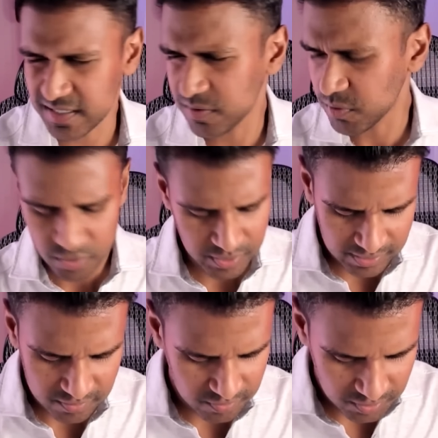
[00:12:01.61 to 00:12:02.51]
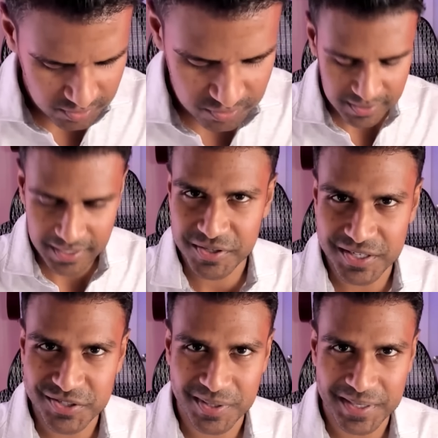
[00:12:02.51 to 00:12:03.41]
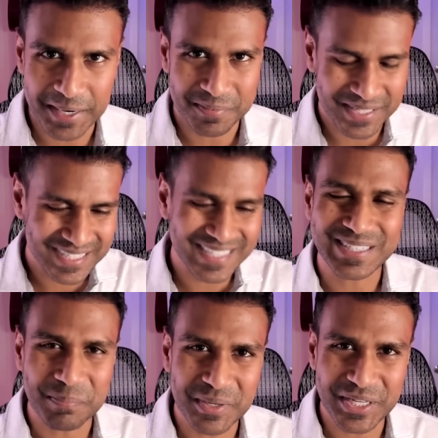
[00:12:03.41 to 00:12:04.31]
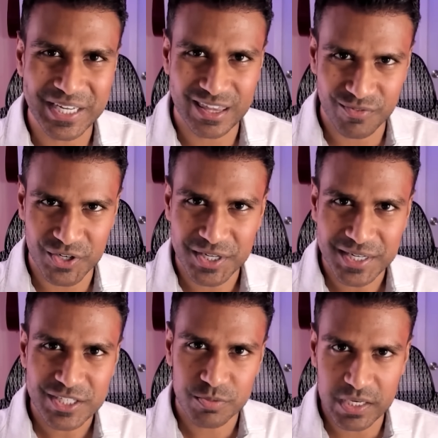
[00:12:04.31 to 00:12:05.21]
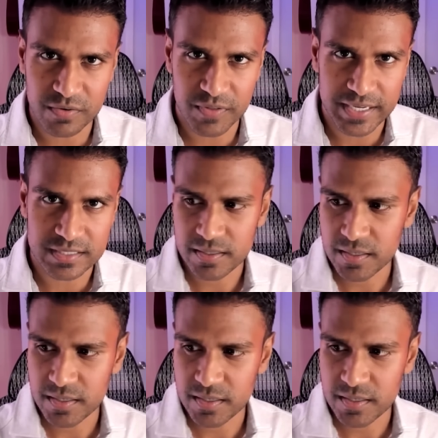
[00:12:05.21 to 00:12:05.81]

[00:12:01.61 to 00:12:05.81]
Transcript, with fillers: I don't know, I don't want to calculation right now, but let's say it's a millionth of a speed of light.